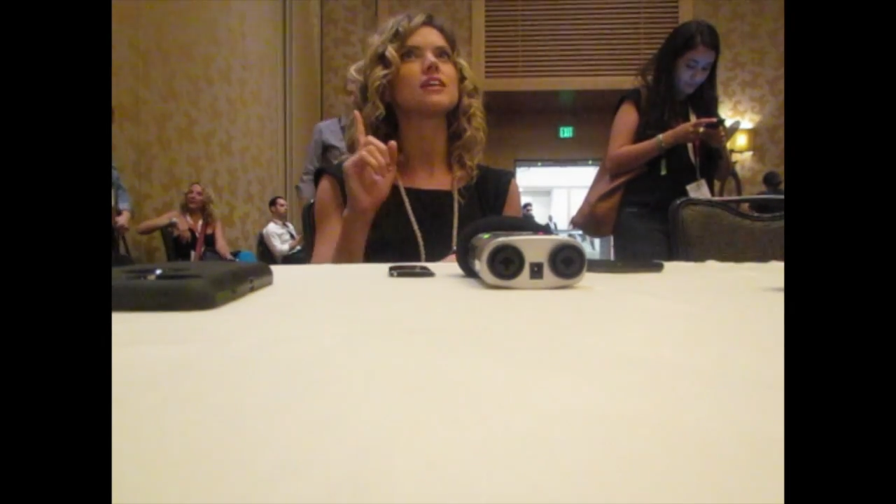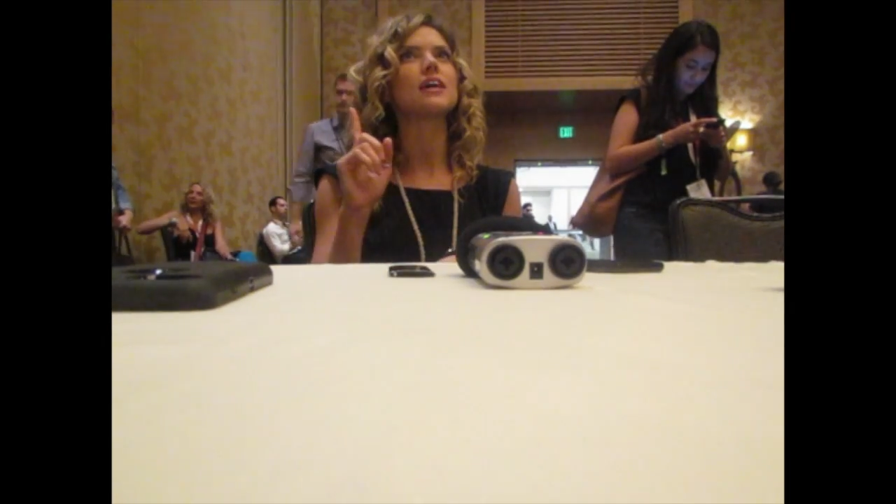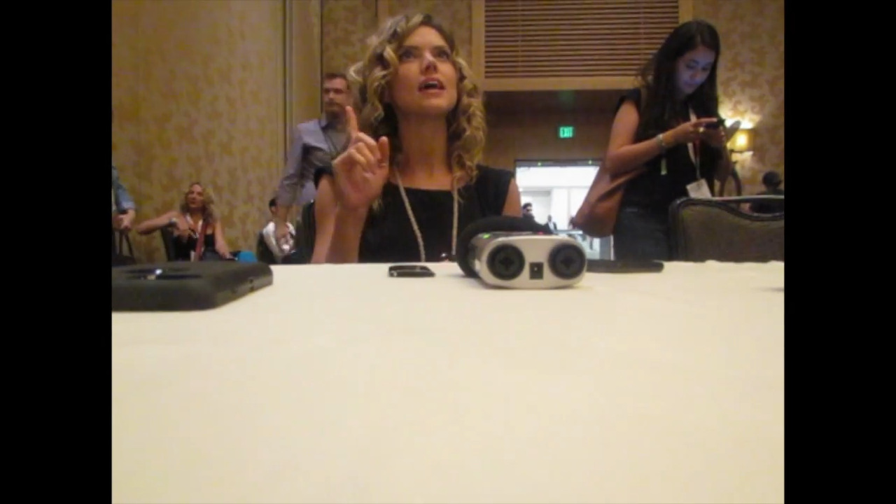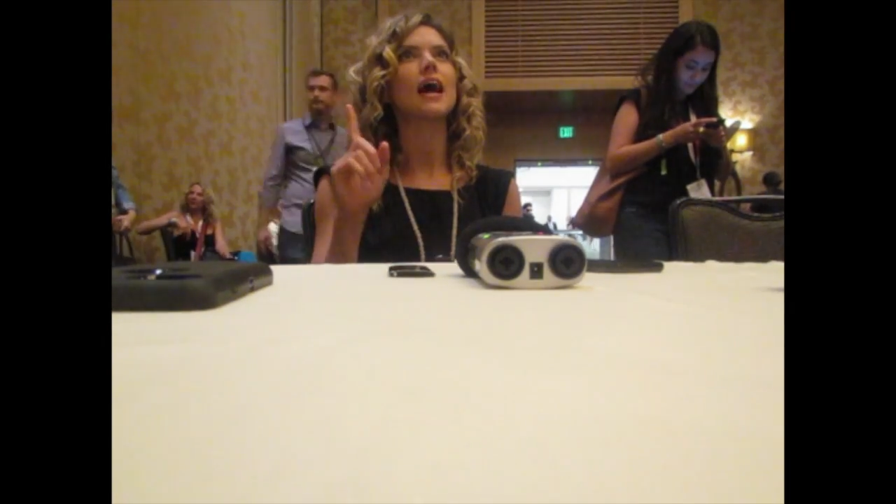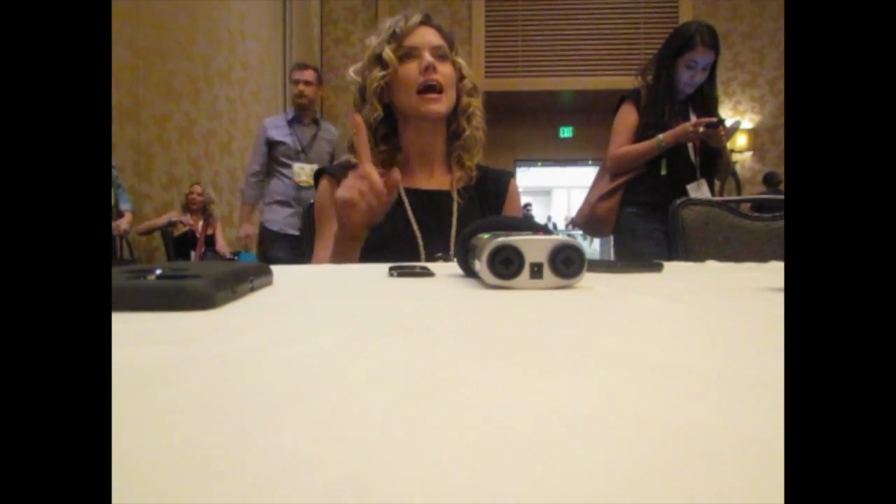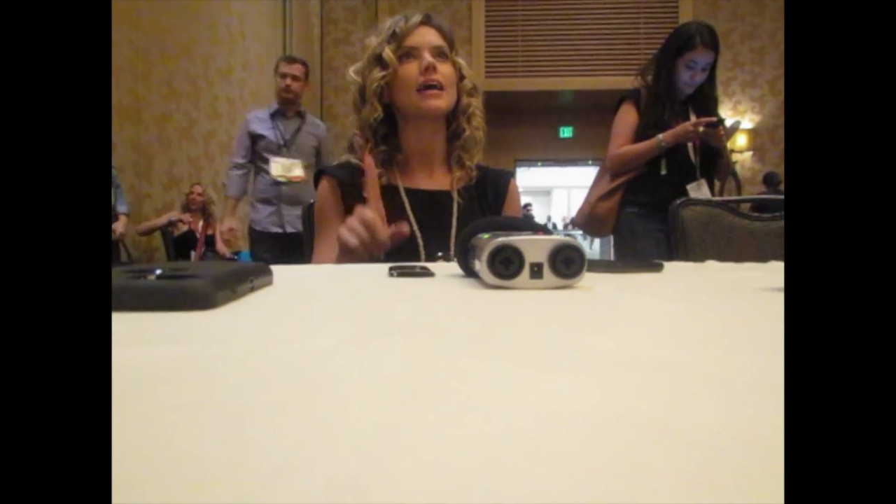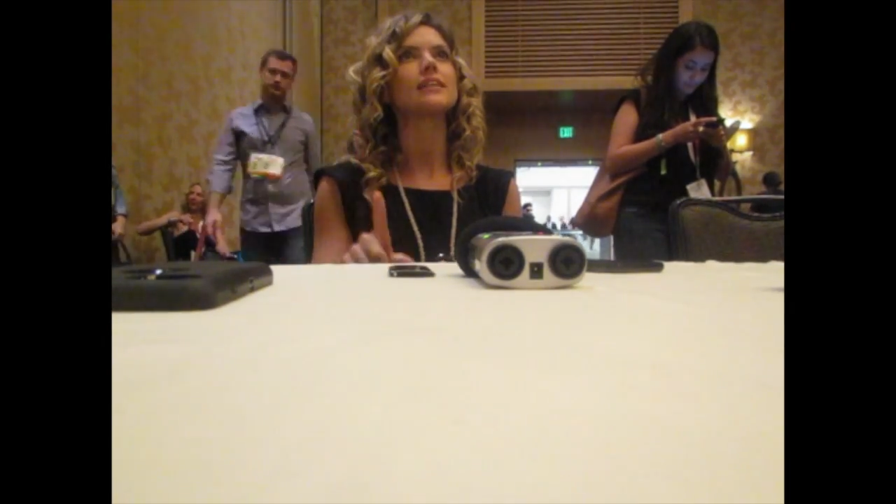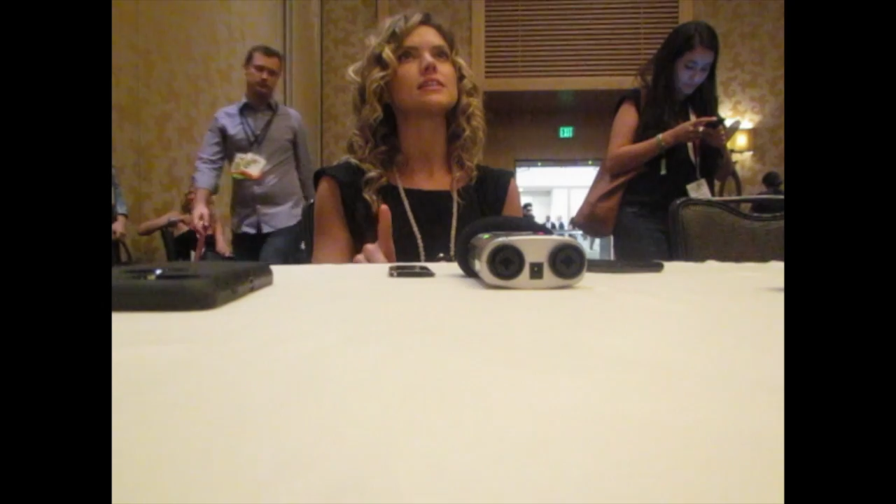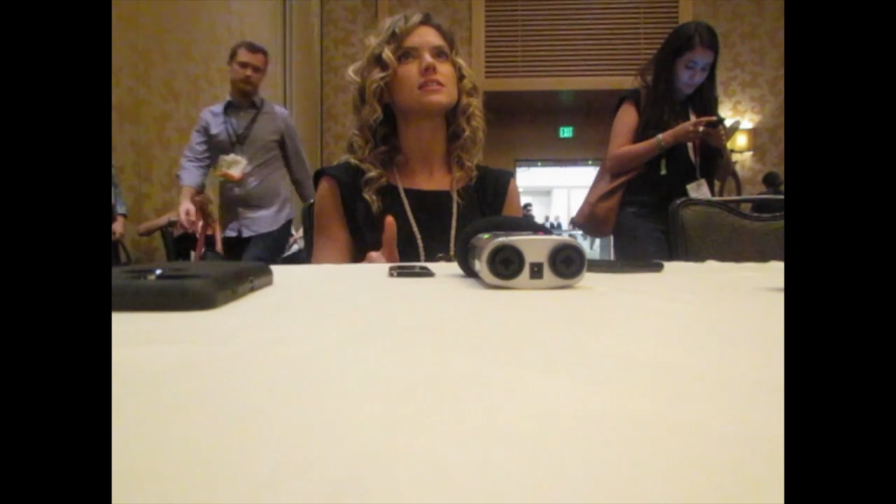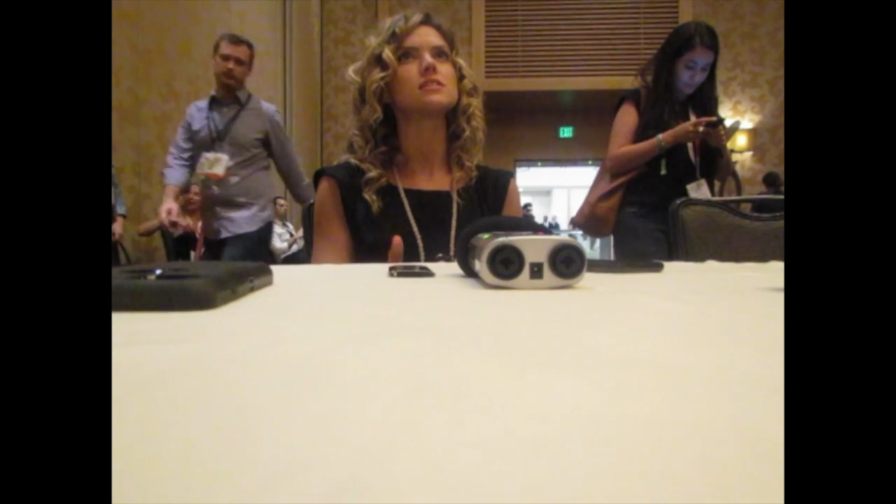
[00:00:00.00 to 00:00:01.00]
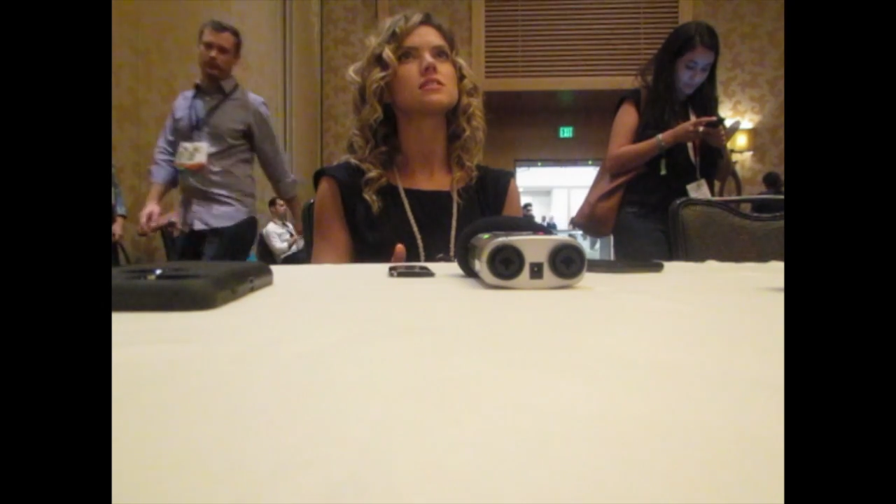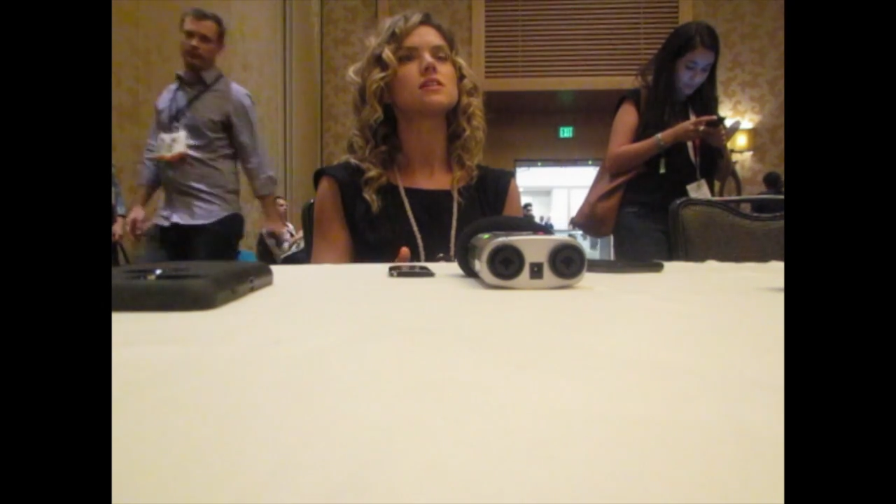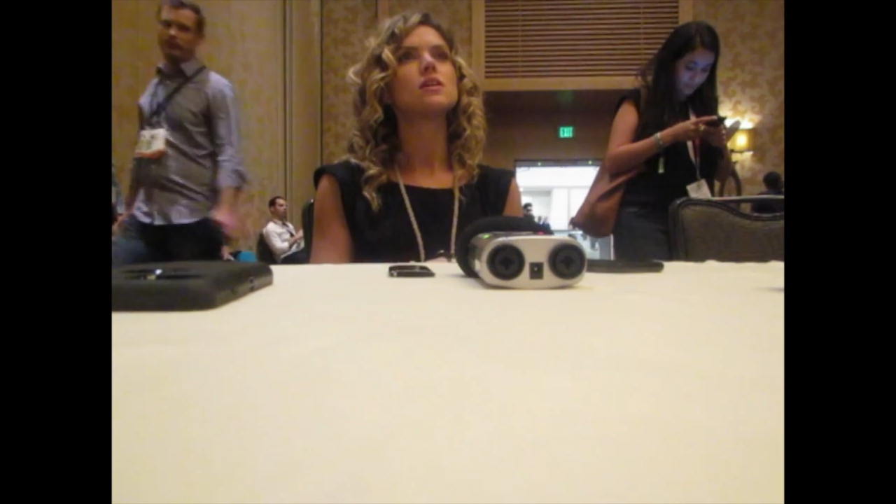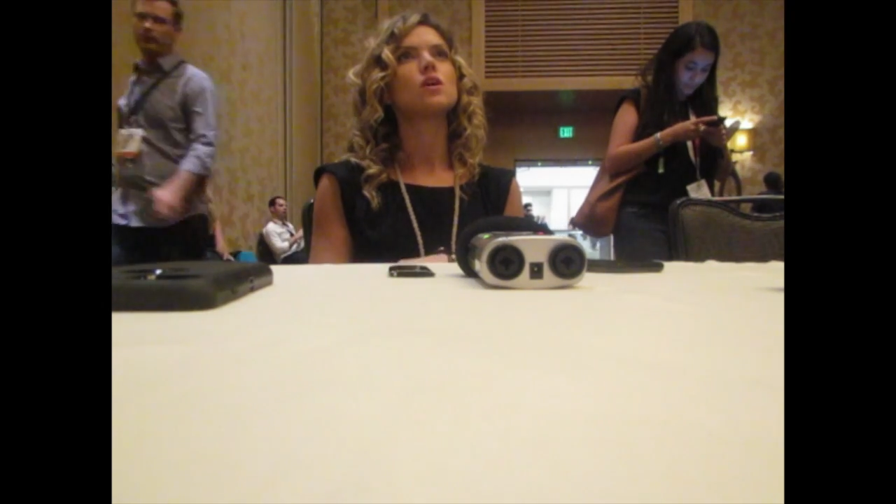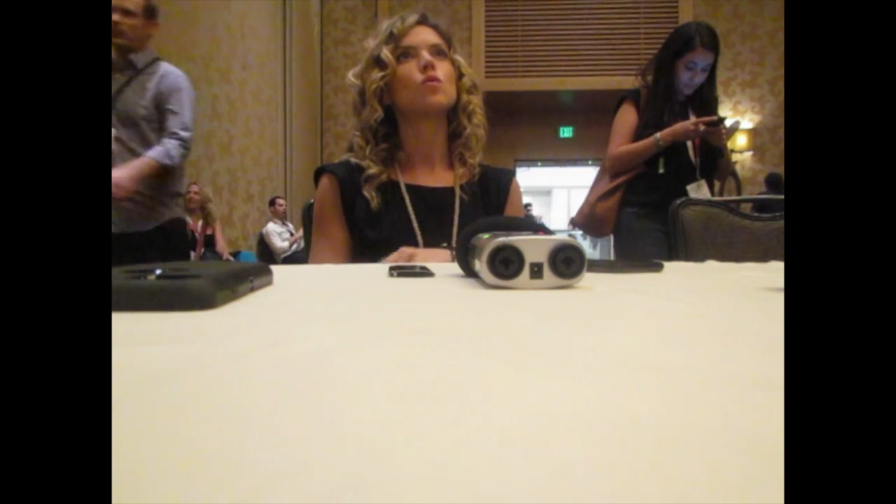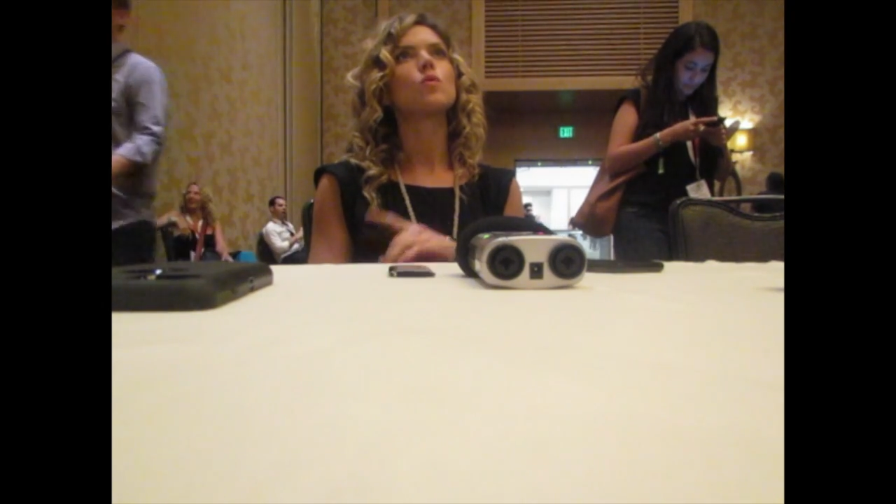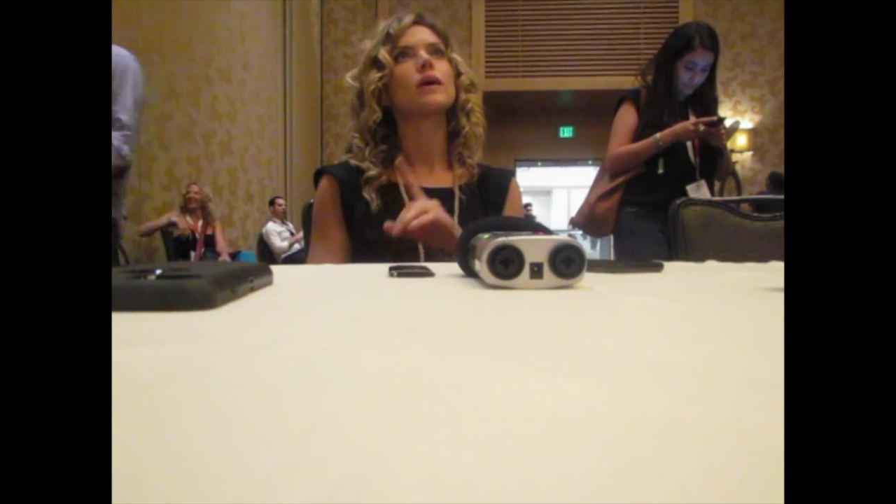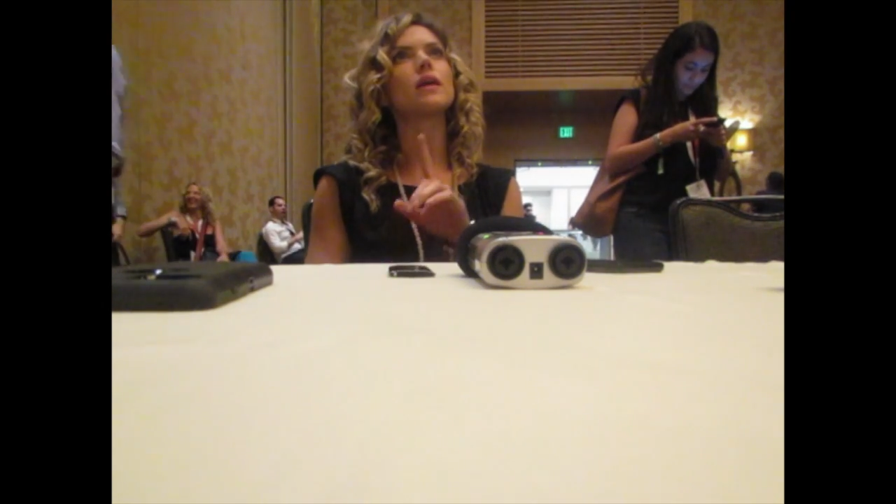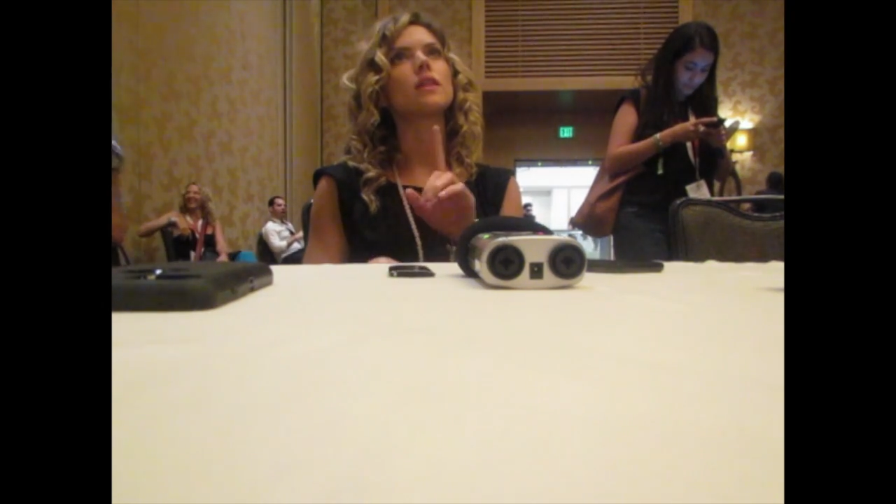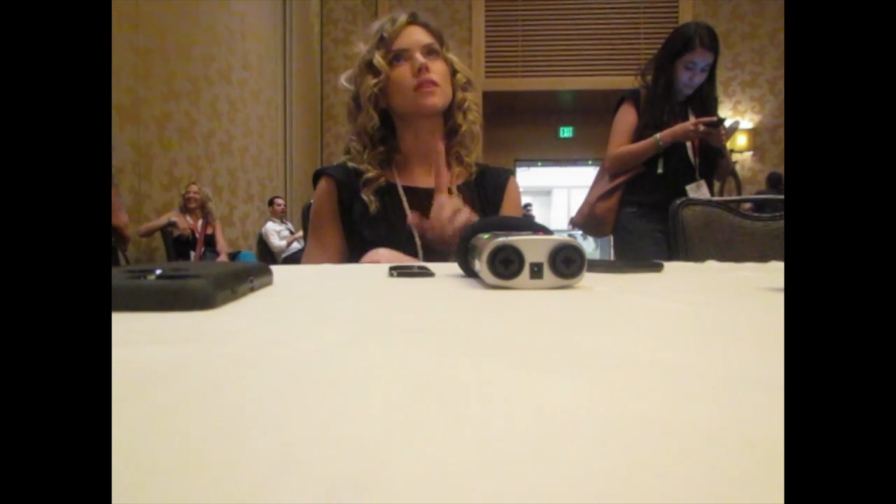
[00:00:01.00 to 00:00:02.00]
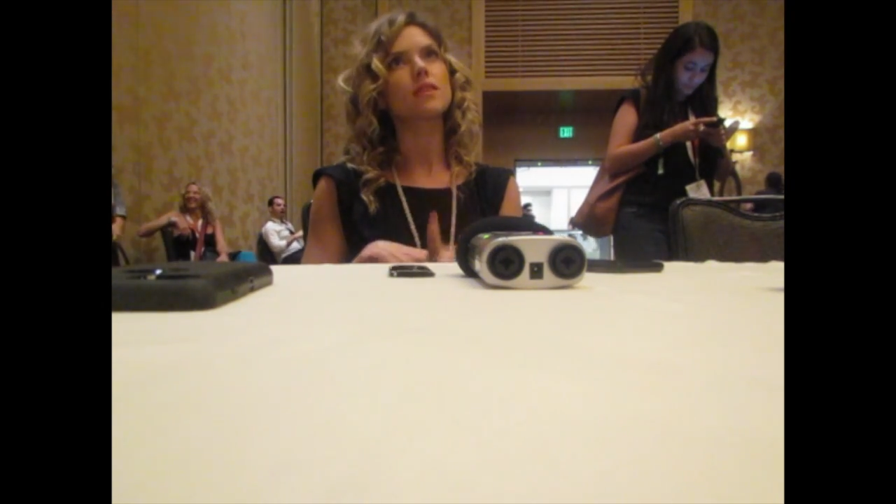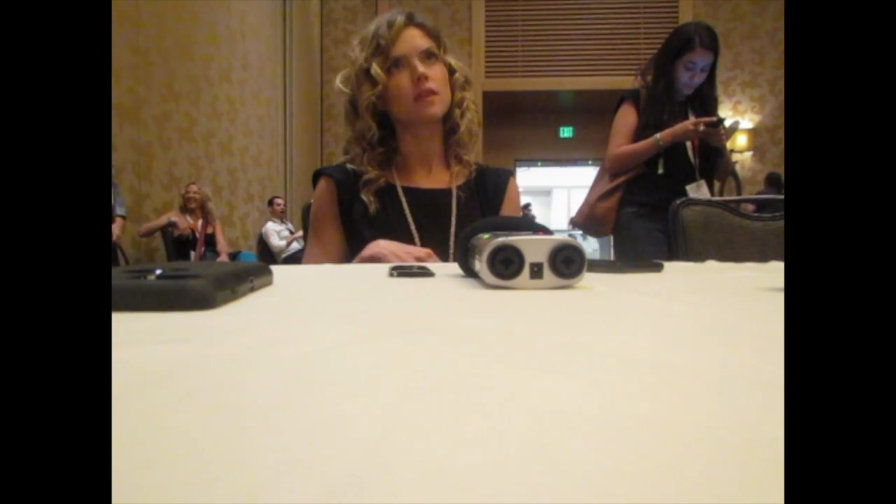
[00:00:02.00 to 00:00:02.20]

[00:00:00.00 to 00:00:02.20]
year and with